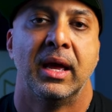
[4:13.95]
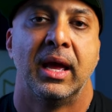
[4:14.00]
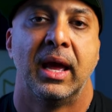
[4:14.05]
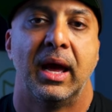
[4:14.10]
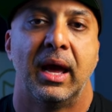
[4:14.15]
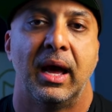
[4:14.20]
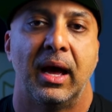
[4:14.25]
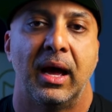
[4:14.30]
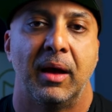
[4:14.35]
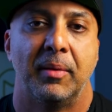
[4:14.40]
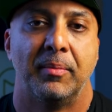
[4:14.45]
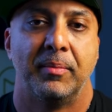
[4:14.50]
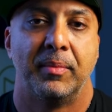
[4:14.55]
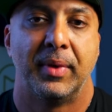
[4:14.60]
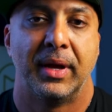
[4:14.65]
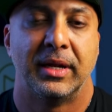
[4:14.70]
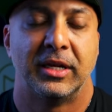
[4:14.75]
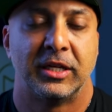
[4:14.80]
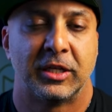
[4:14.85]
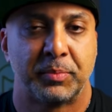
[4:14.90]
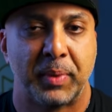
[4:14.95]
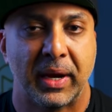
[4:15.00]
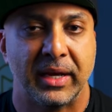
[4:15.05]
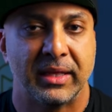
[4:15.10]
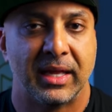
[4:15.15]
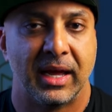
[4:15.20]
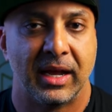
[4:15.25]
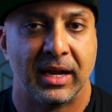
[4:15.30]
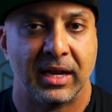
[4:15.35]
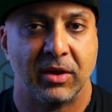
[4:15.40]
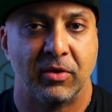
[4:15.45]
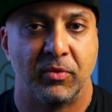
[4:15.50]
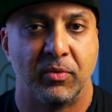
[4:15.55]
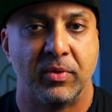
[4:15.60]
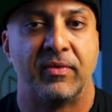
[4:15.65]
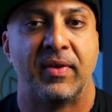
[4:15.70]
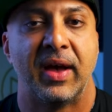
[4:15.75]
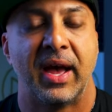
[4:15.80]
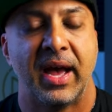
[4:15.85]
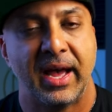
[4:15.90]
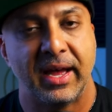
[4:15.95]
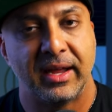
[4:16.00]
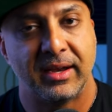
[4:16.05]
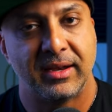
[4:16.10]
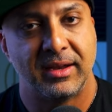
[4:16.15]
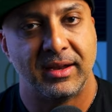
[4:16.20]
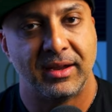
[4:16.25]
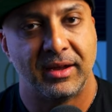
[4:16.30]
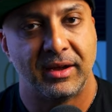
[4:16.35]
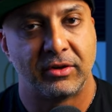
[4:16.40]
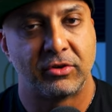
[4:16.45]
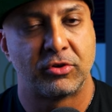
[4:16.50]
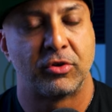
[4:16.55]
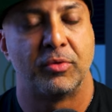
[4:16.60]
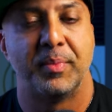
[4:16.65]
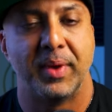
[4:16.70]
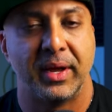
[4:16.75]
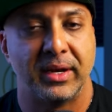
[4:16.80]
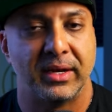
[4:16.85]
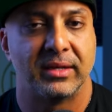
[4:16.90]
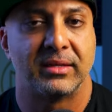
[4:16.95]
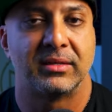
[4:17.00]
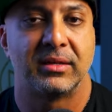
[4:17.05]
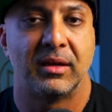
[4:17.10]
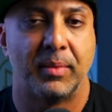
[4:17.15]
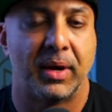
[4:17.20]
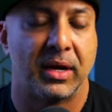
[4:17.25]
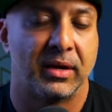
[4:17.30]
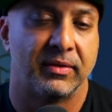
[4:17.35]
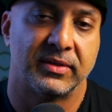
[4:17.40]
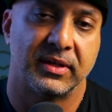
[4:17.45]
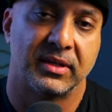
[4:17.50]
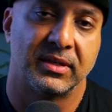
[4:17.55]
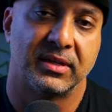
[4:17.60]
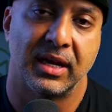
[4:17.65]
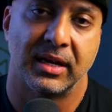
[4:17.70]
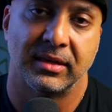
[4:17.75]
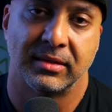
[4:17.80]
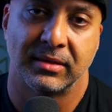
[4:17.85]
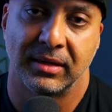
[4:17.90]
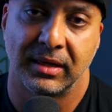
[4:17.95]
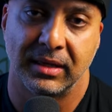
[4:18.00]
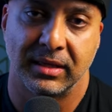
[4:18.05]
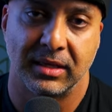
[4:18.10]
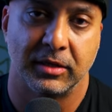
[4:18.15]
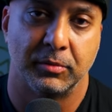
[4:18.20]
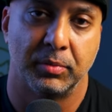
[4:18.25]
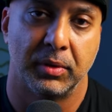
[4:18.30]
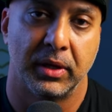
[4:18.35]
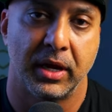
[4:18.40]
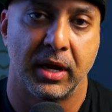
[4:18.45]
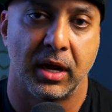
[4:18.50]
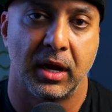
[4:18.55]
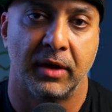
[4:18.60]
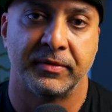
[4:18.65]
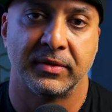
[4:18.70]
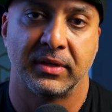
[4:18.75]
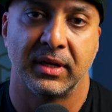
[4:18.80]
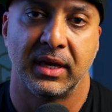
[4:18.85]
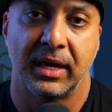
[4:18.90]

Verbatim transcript: Um, and despite that, you know, we've had a tremendous amount of success in these playoffs.